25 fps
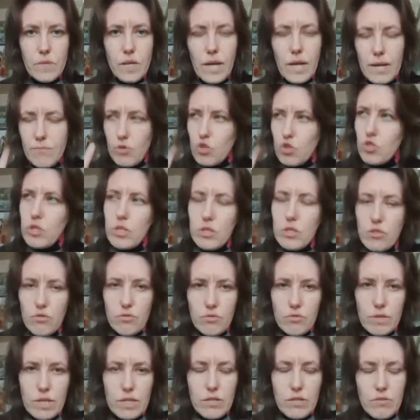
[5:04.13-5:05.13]
I'm not in
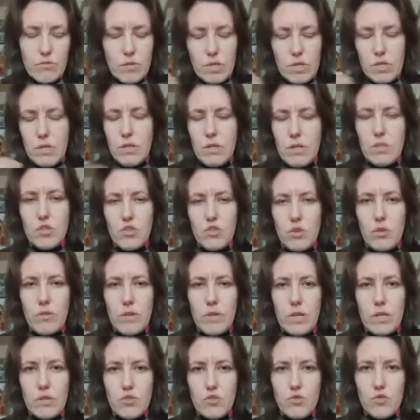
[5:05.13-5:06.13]
Ukraine,
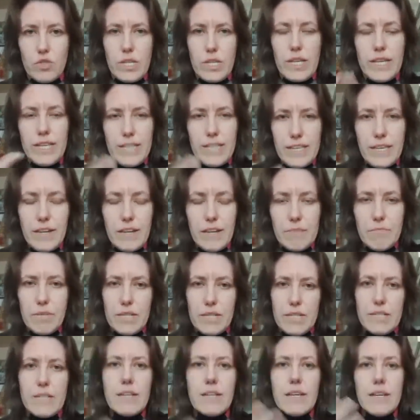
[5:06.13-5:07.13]
sorry to say here,
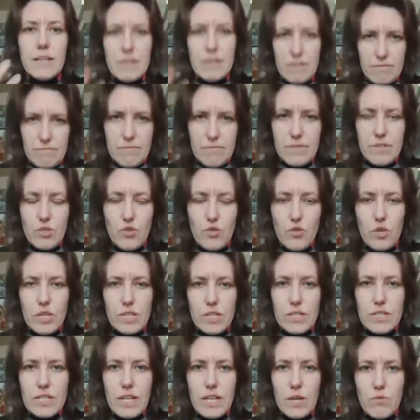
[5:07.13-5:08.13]
but you
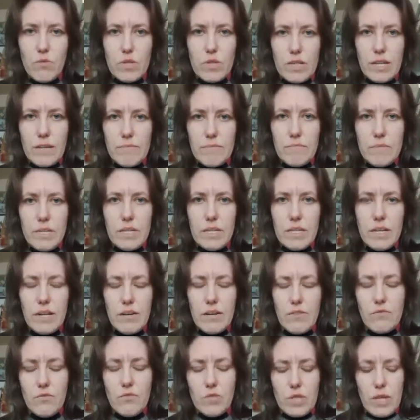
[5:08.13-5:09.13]
understand what I
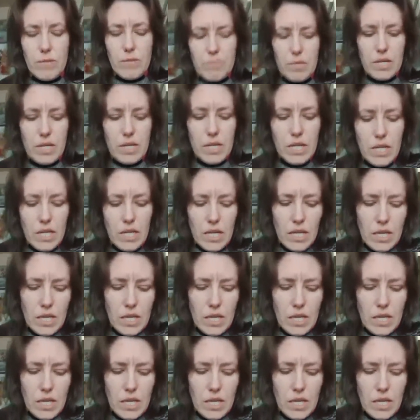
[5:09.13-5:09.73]
mean.